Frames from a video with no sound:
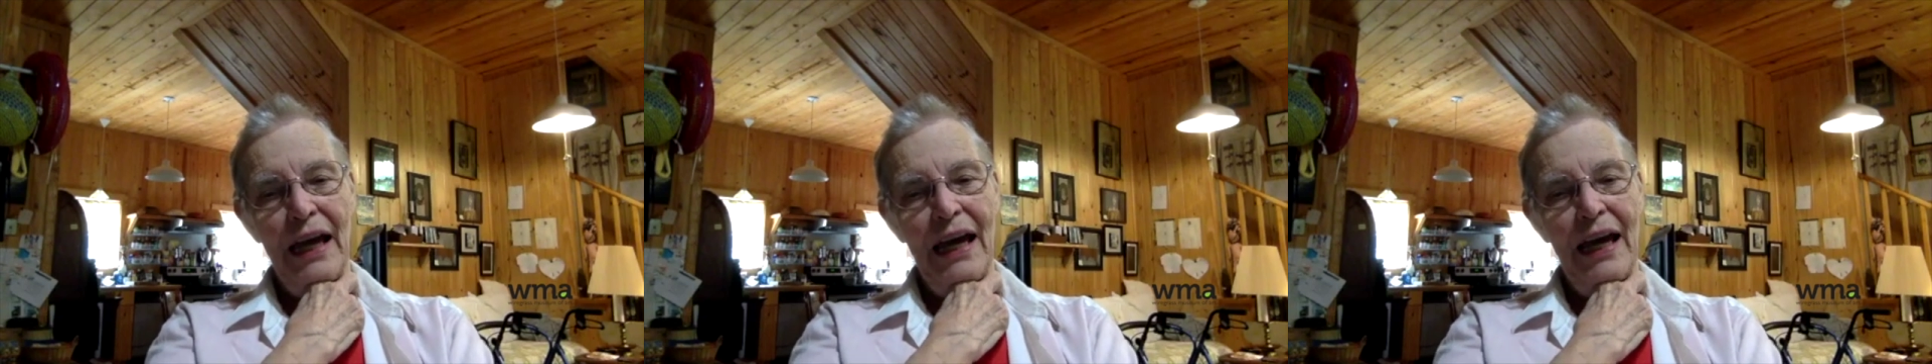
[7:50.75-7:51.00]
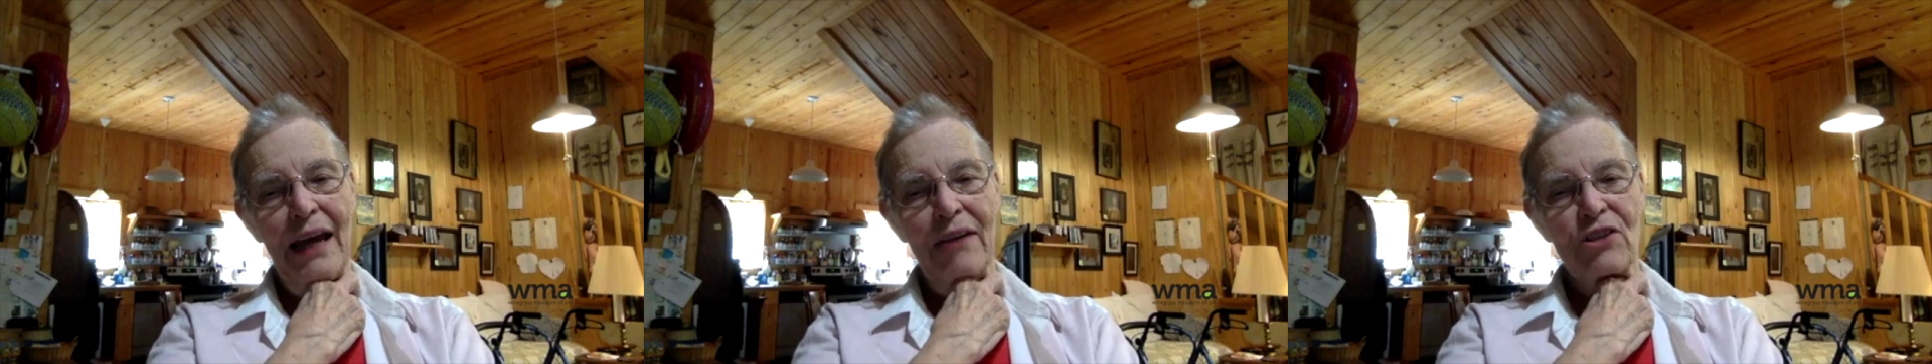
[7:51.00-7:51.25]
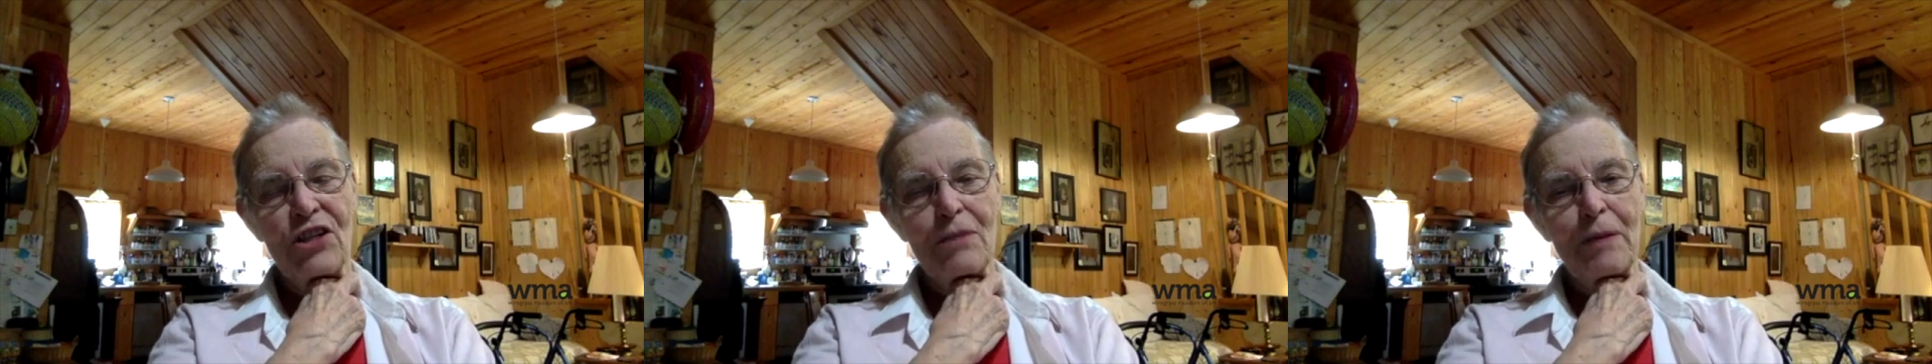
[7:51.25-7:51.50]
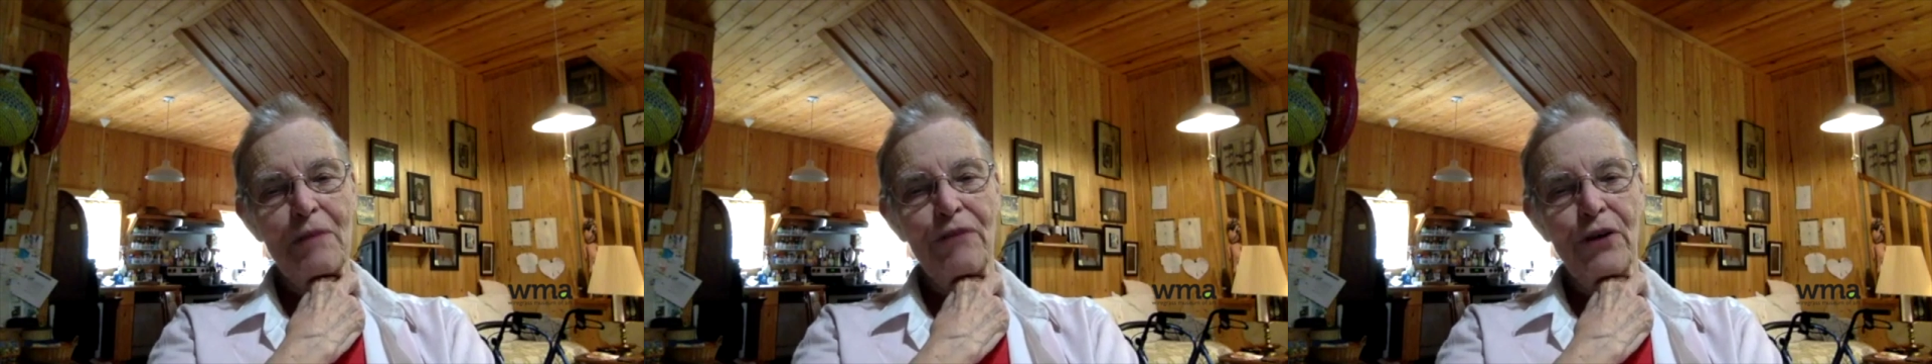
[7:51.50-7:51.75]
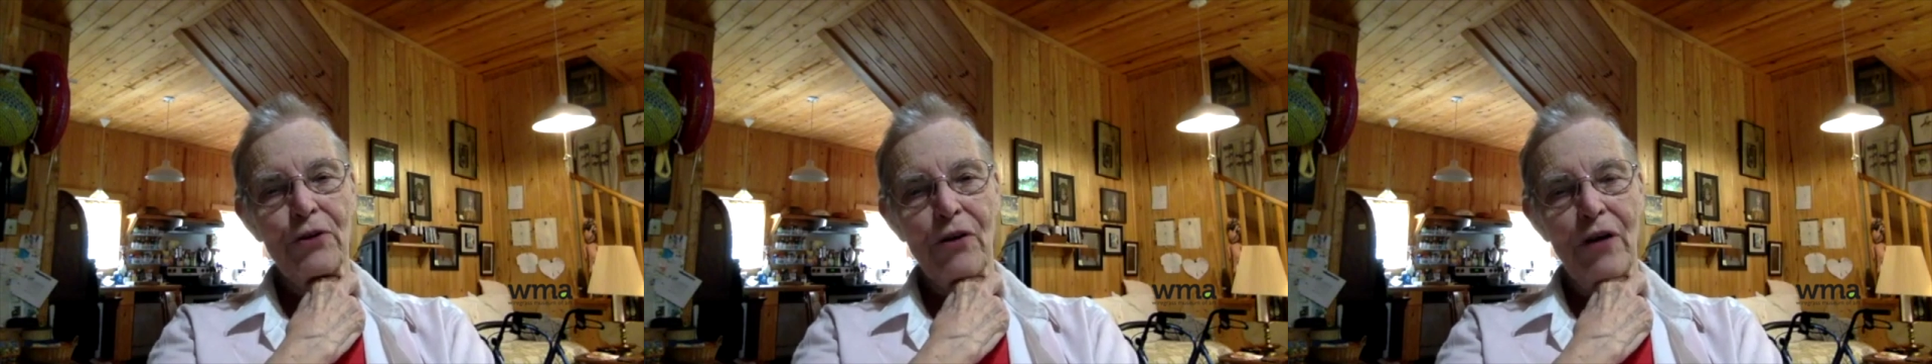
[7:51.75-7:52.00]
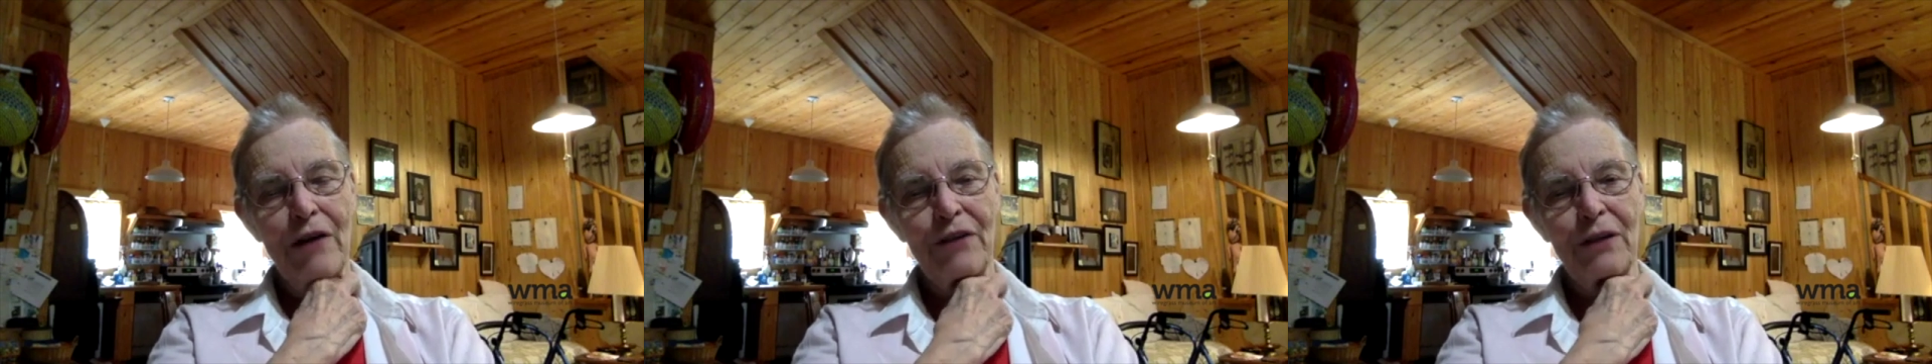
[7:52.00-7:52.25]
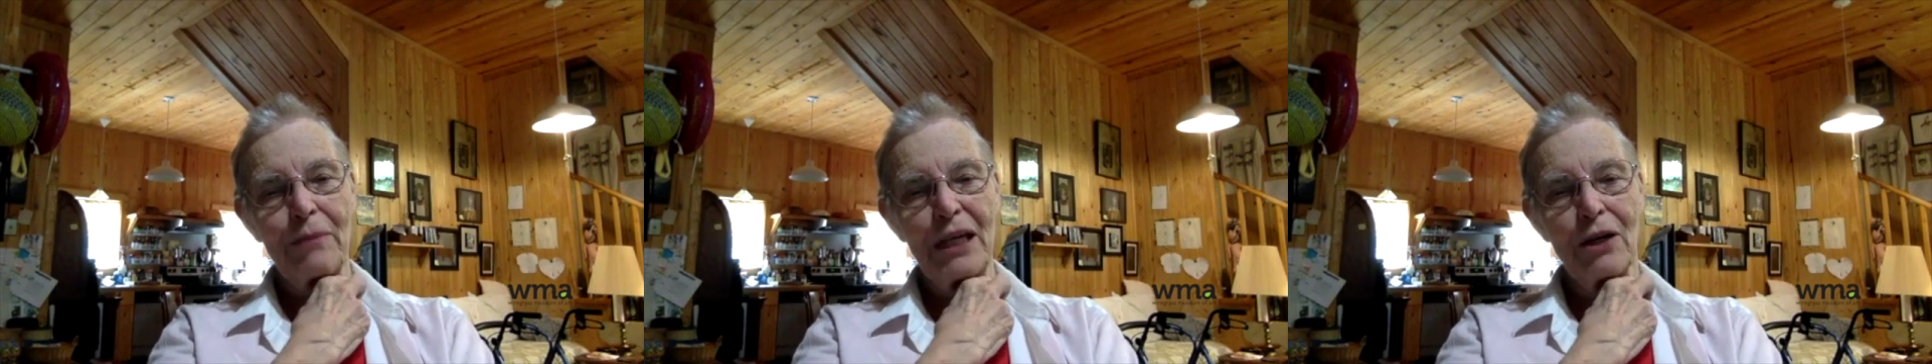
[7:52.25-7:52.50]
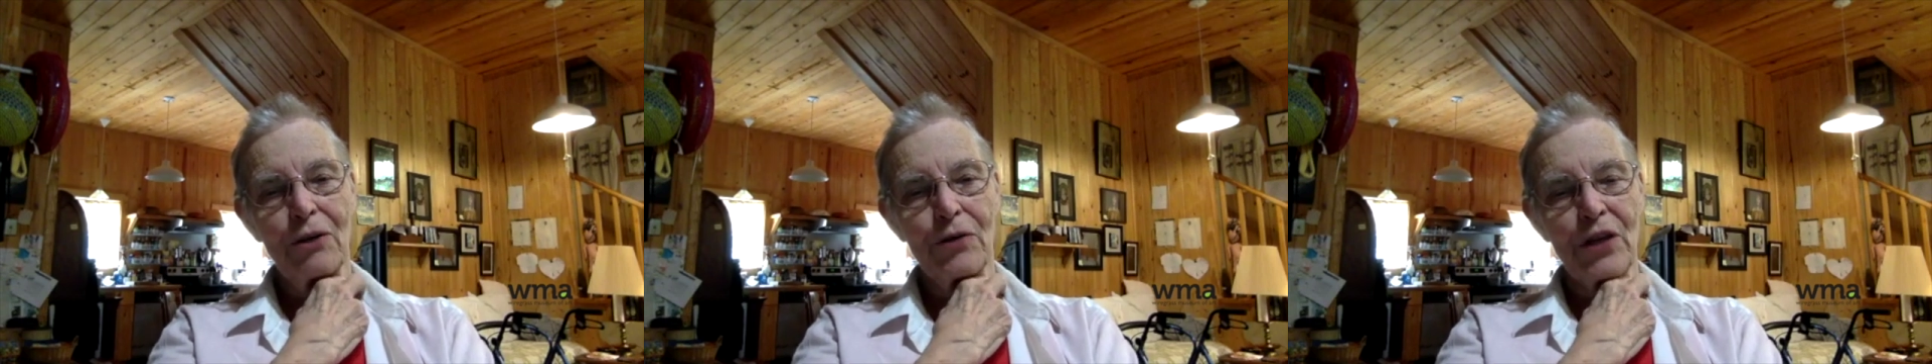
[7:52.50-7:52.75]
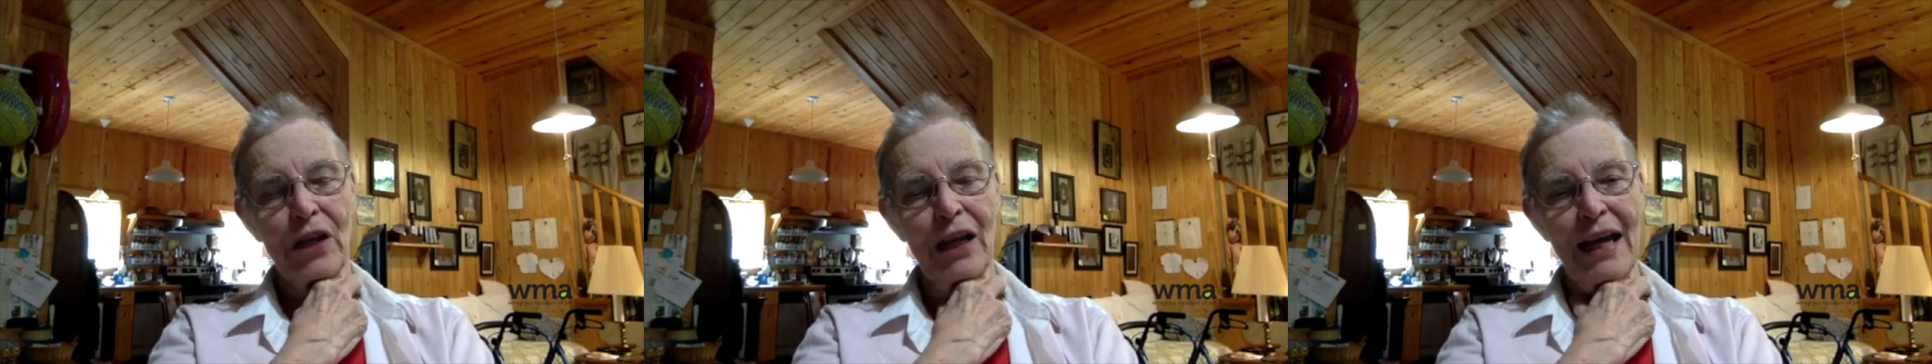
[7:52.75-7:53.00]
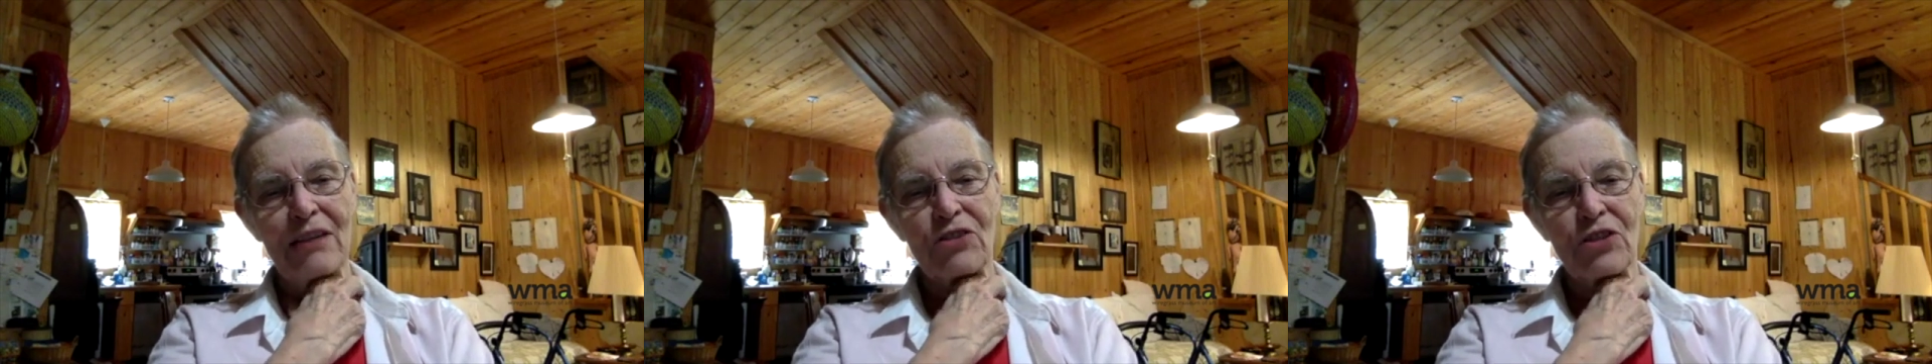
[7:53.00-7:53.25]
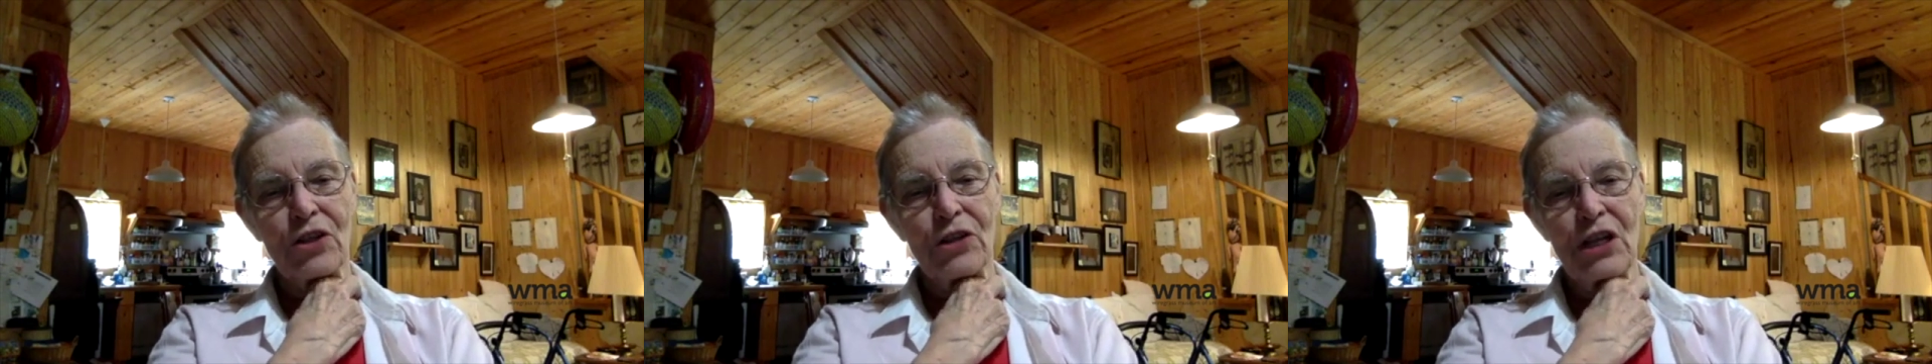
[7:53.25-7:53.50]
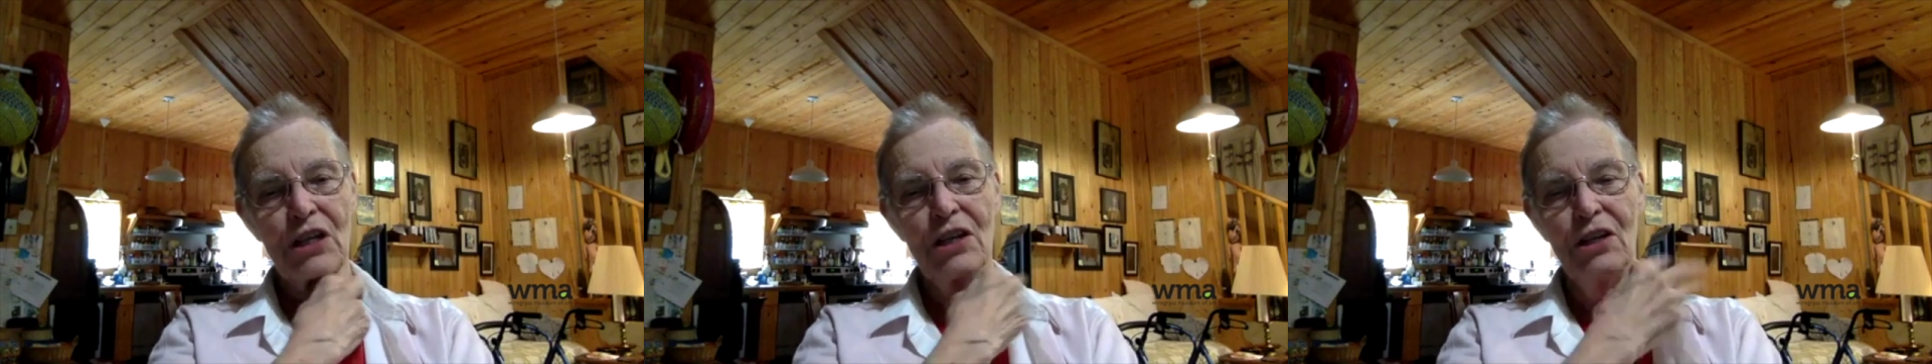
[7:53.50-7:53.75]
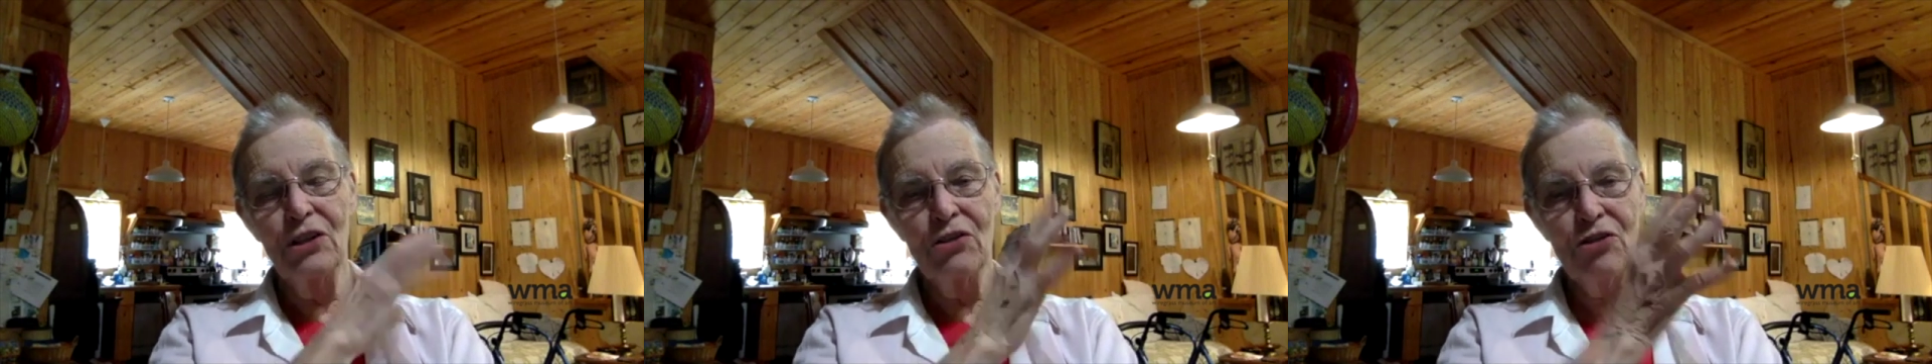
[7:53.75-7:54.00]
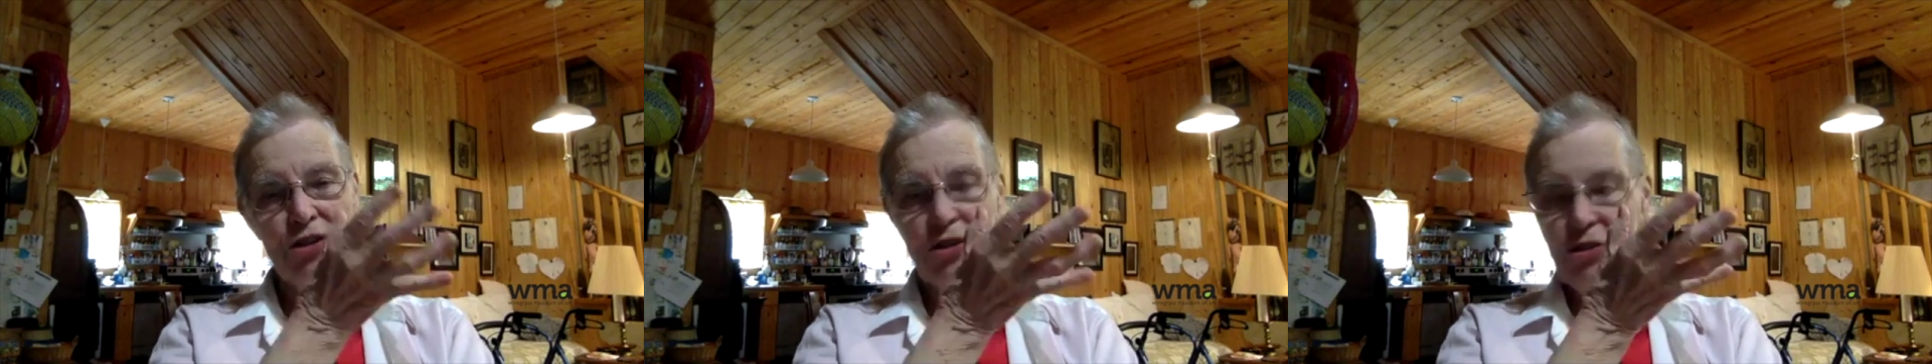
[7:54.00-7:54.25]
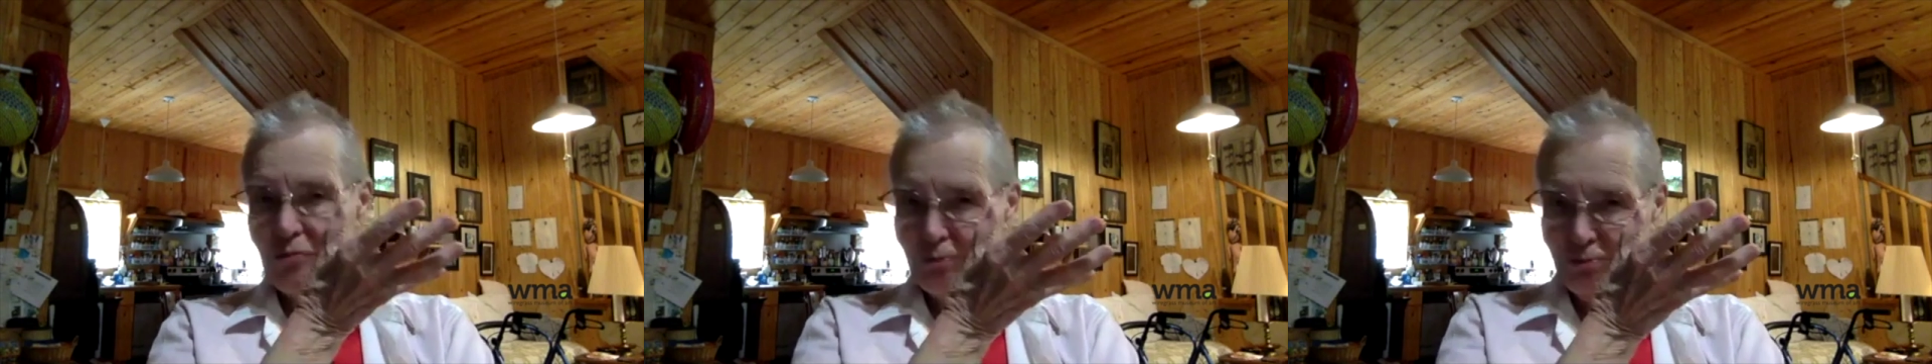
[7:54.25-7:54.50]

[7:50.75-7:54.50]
and she's been photographing me over the last 30 years, just